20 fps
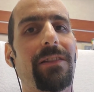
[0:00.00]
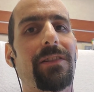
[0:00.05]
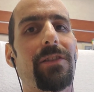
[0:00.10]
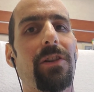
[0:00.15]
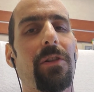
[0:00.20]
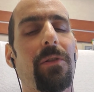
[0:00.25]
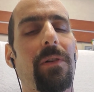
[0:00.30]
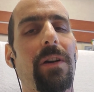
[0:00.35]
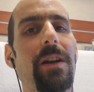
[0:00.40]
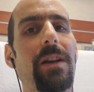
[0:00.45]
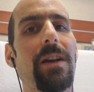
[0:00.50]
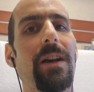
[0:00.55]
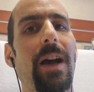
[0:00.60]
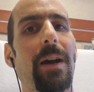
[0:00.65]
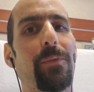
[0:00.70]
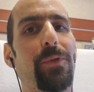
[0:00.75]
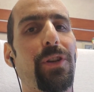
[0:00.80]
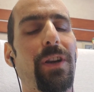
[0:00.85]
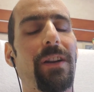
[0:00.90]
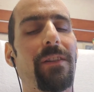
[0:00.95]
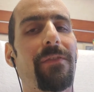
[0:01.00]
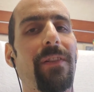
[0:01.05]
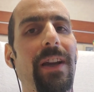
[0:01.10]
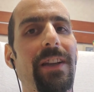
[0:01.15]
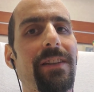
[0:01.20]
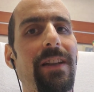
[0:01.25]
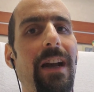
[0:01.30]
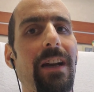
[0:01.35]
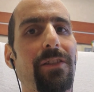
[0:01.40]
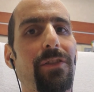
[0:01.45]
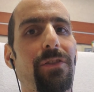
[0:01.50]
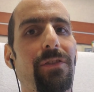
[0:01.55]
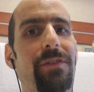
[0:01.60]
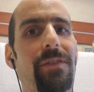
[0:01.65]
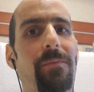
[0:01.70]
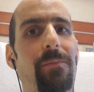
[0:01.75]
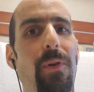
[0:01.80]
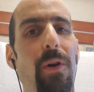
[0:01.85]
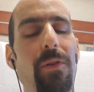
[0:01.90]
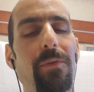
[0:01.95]
So I'm trying to find doctors
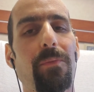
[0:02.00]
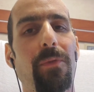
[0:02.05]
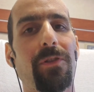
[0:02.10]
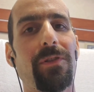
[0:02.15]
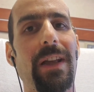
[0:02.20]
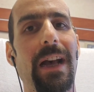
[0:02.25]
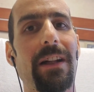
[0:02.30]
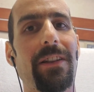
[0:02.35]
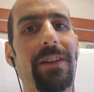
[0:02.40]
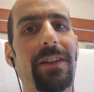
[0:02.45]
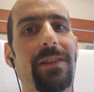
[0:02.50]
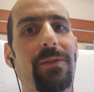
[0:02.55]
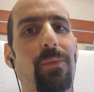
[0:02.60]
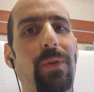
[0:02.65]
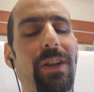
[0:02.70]
of both modalities.